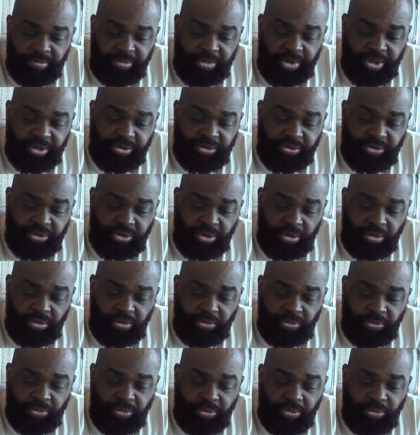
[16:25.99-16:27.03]
And
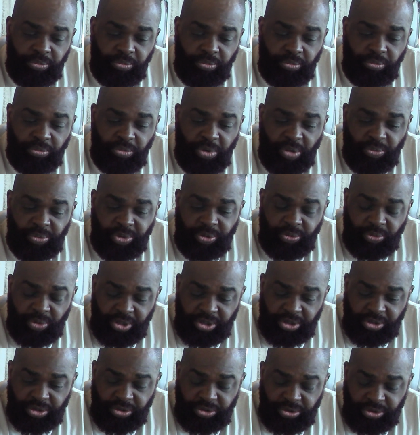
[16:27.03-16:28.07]
so what we
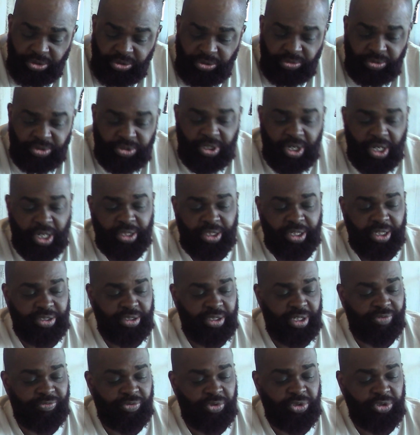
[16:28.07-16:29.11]
wanted to do is highlight
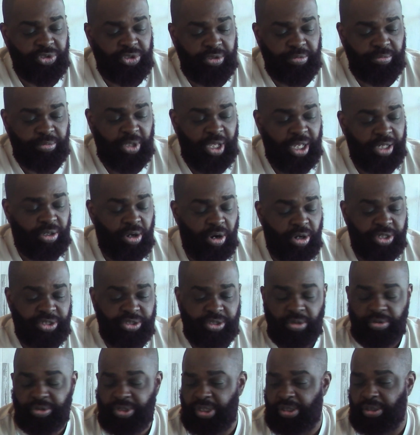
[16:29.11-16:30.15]
diverse black
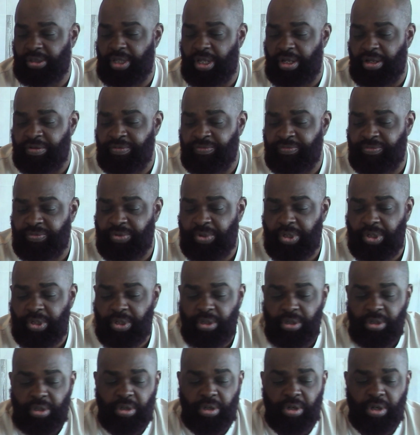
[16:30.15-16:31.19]
artists that don't get love
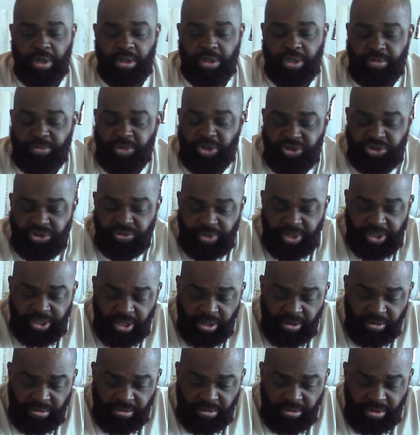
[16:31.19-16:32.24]
on commercial
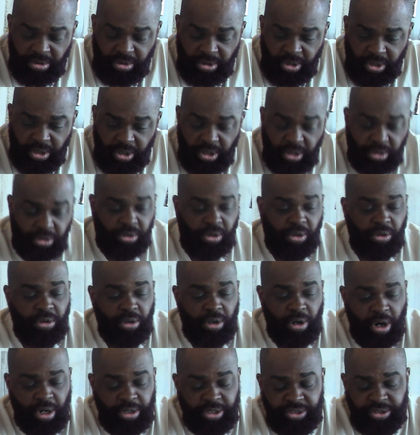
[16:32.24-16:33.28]
radio.
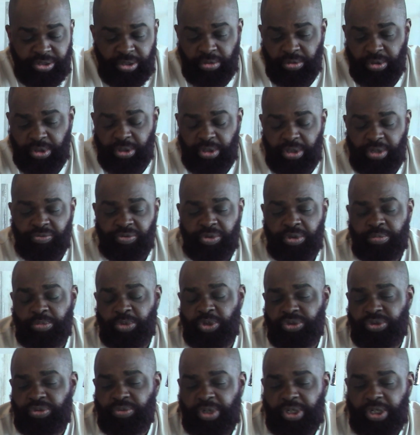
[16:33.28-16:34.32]
Local artists don't get love on
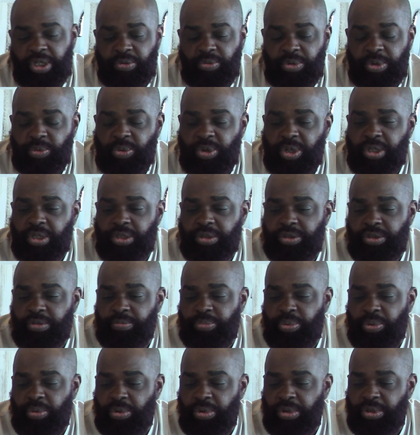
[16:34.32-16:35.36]
commercial radio. We want to
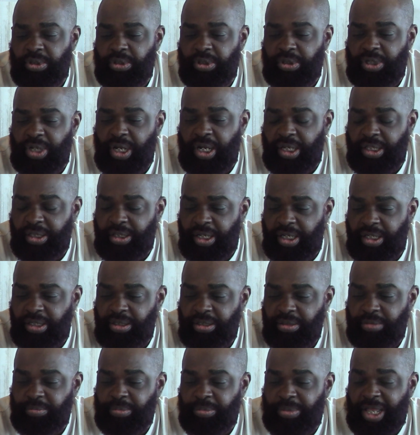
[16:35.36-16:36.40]
support and highlight
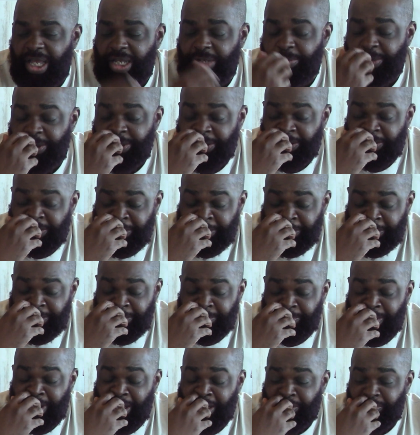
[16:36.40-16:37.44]
black
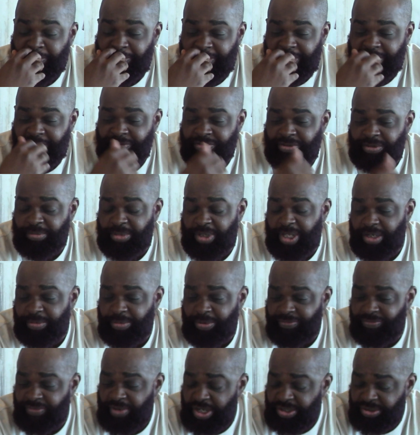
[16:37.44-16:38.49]
businesses, black creatives, and black
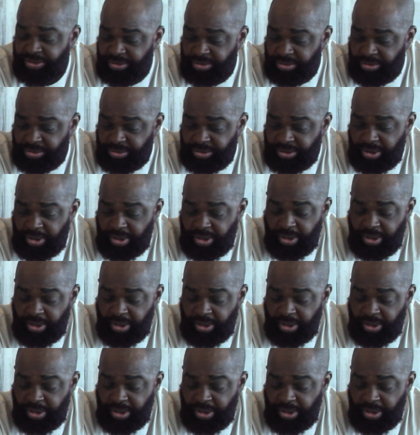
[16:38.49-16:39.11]
professionals